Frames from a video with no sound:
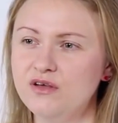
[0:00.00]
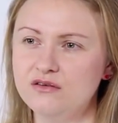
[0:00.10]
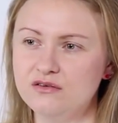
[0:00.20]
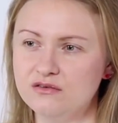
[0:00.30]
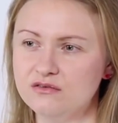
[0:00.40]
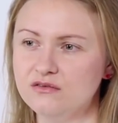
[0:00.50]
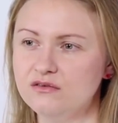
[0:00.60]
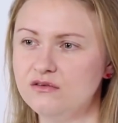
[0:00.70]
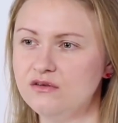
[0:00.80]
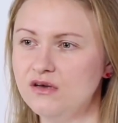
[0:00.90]
I'm a
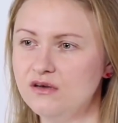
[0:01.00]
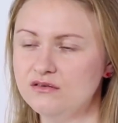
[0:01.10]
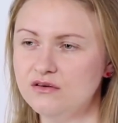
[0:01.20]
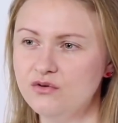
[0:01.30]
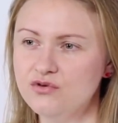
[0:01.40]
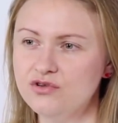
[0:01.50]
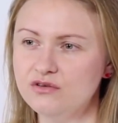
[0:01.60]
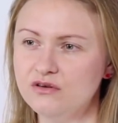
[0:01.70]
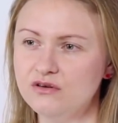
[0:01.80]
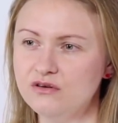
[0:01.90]
psychiatrist.
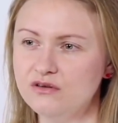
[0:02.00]
I